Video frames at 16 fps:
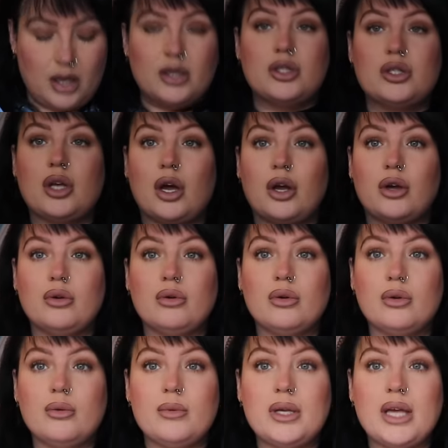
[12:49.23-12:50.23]
So
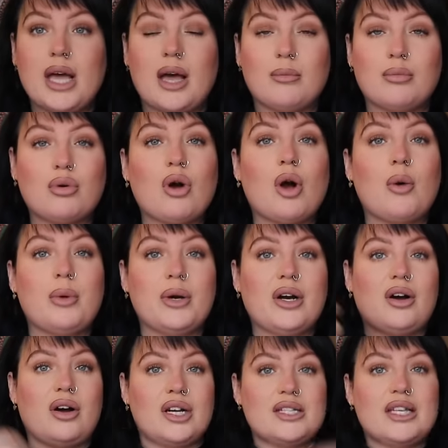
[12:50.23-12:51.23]
yeah, proper
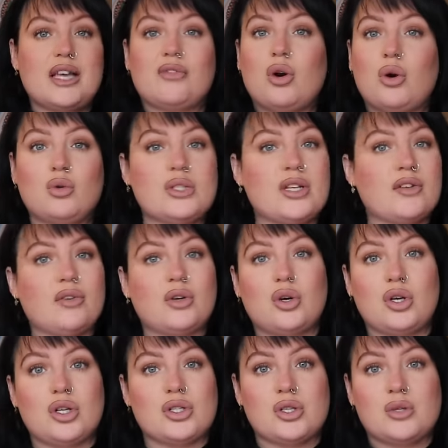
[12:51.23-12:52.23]
nice. They've got all different
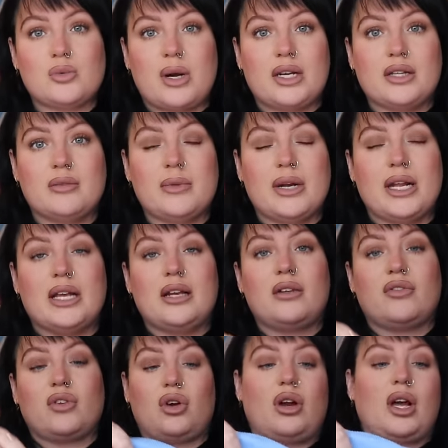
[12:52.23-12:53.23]
colours as well at the minute.
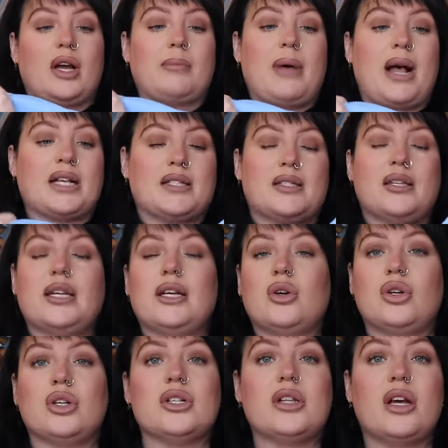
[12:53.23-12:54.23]
They've got like pastely
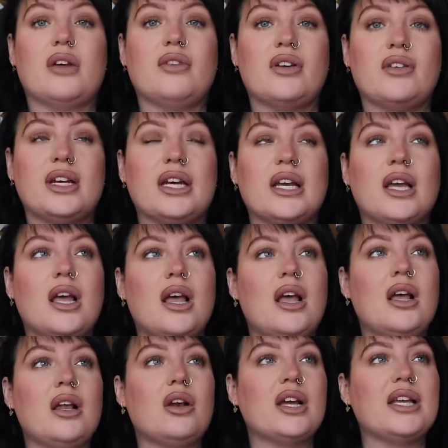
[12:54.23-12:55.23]
colours, like very
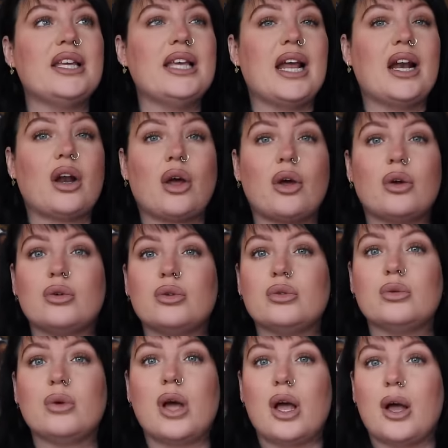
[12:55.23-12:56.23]
like yellow,
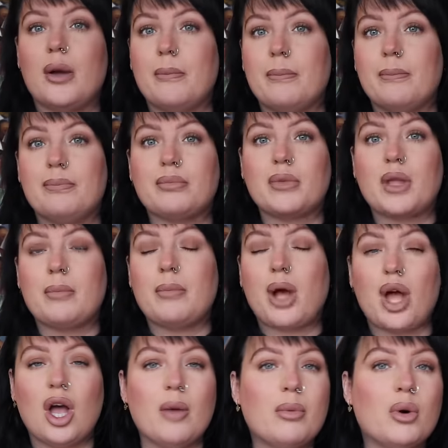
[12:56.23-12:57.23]

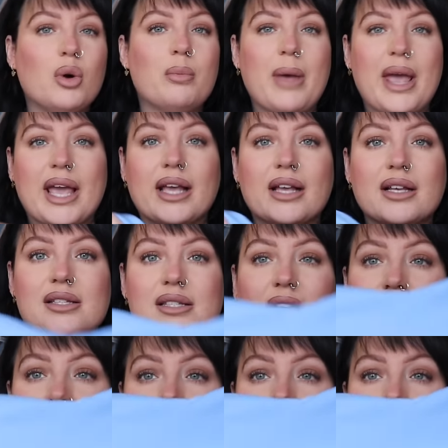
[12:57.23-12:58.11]
purple, pinks, that